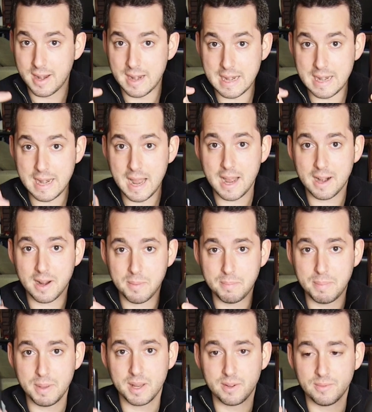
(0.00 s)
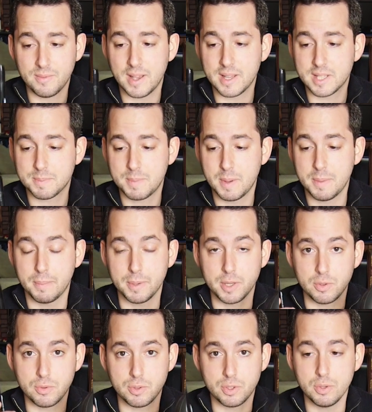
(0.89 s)
Not a big investment,
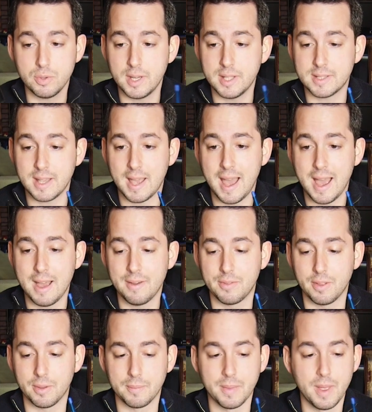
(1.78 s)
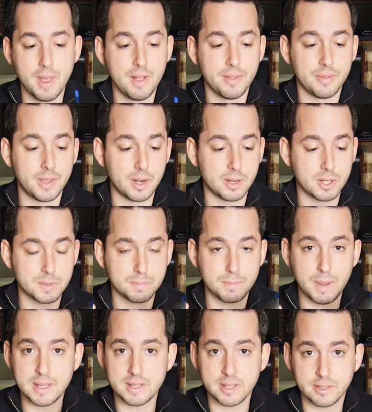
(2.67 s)
but you do need to have them. They are just
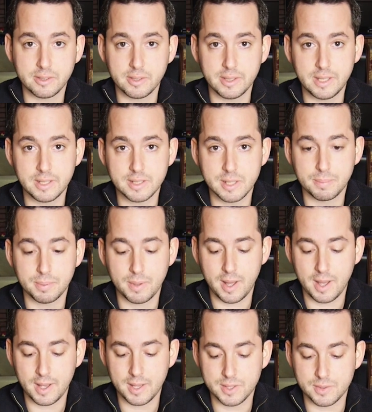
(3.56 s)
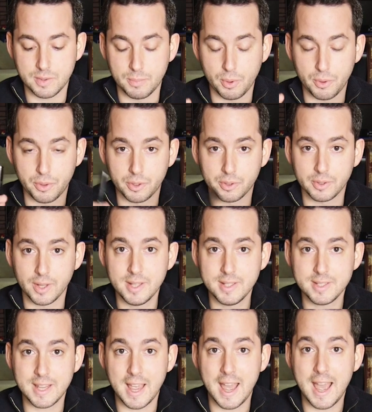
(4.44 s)
basic cleaning supplies for both your
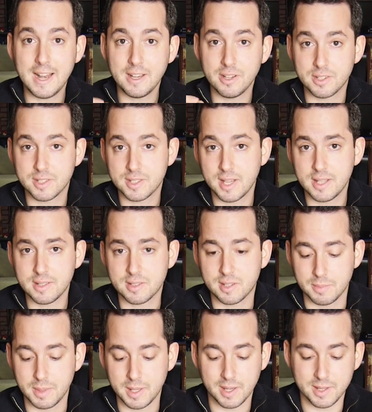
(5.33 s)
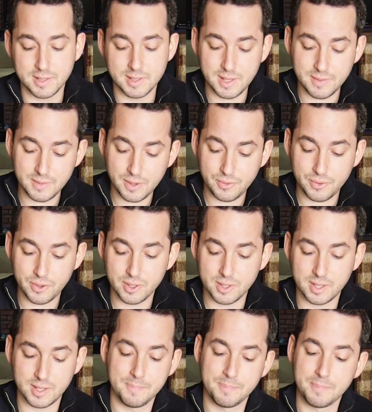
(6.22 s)
lens and your sensor, because even if
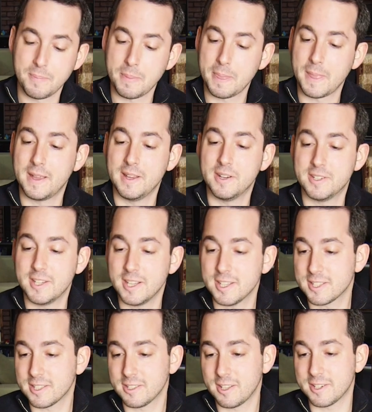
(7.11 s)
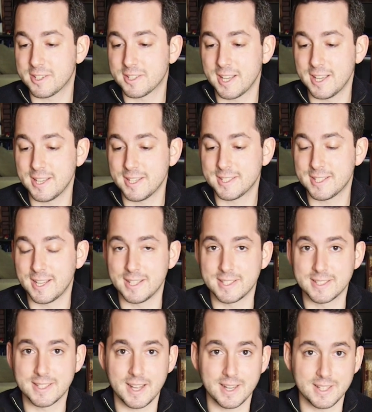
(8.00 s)
your DSLR says that
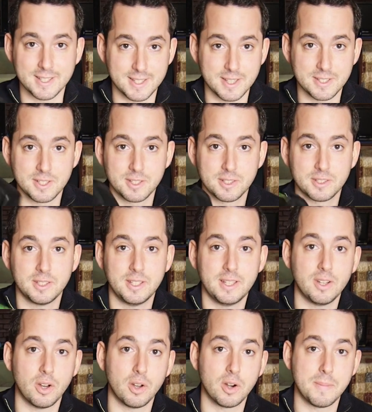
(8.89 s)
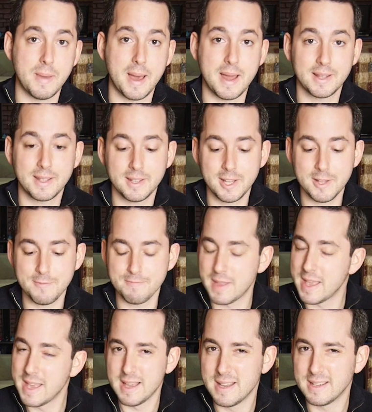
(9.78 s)
it's got a sensor cleaning automatic in
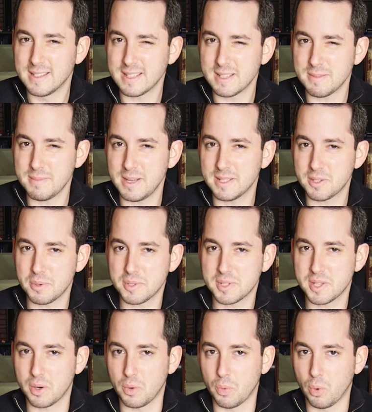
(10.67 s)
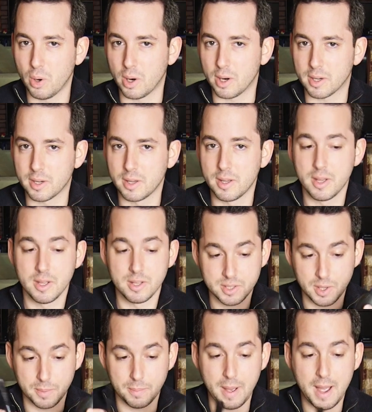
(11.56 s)
it, doesn't mean it's always going to work.
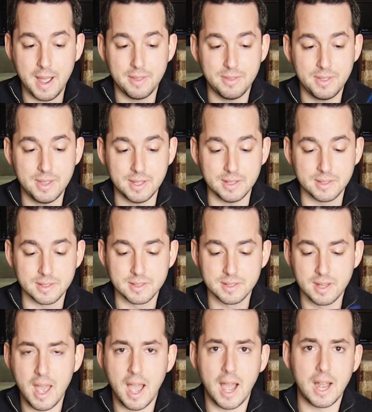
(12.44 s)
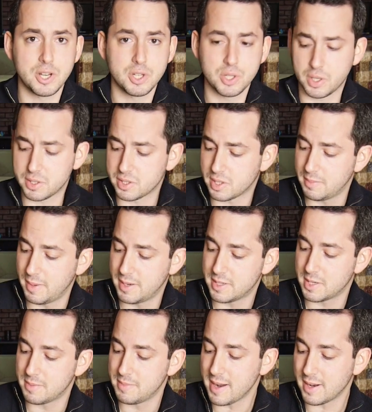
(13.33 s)
So buy these. I should also
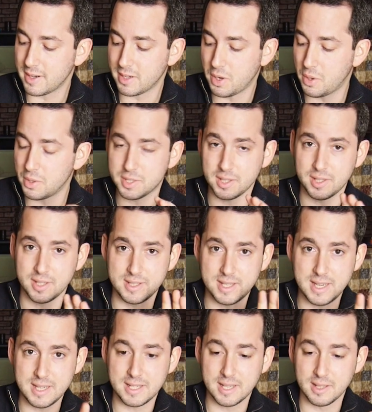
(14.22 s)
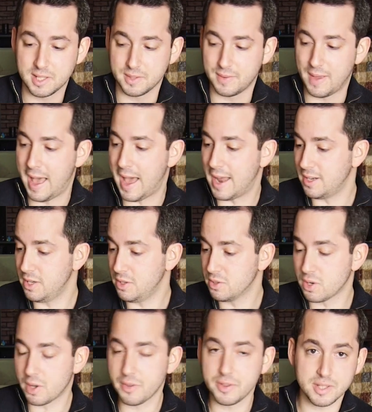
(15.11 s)
mention I'm not going to go into the details of how to
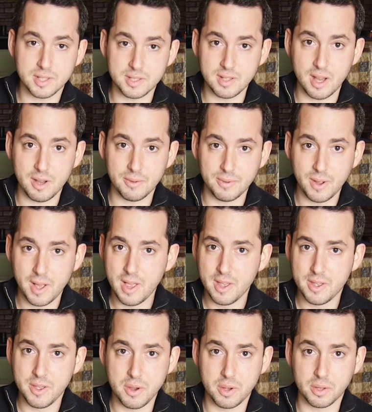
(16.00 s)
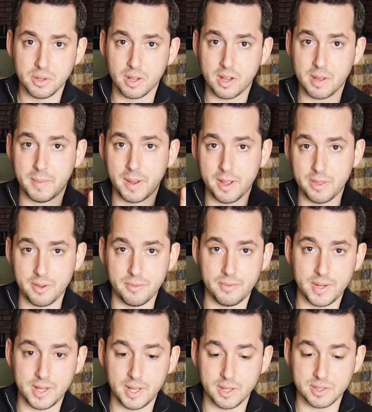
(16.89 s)
use all this stuff. You can look at my other
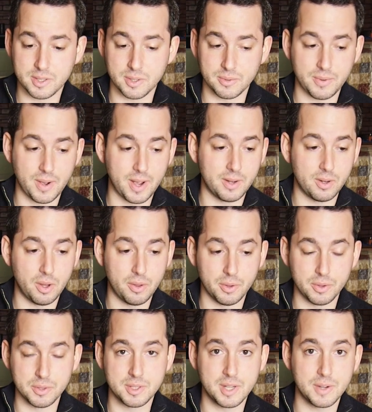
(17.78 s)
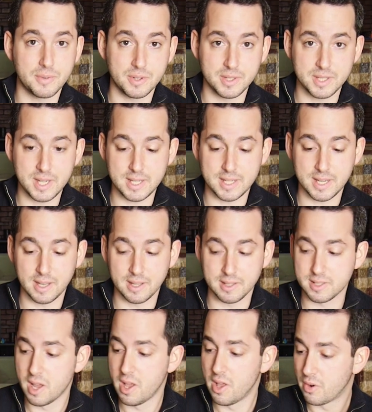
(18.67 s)
videos to find all those different
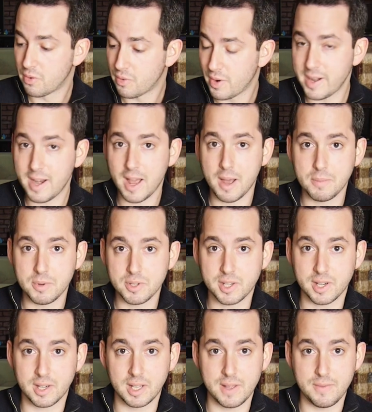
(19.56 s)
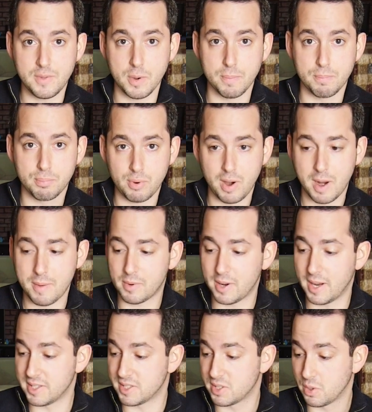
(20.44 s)
details. Right now I'm just going to give you a
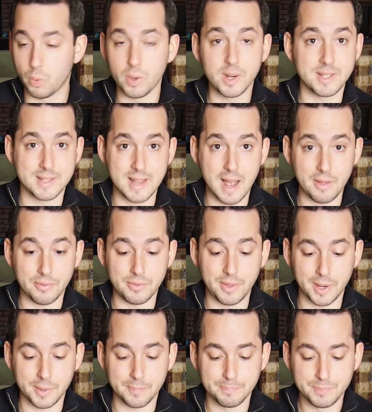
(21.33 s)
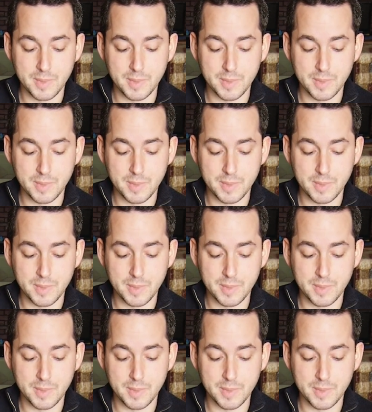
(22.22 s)
primer as to what is out there.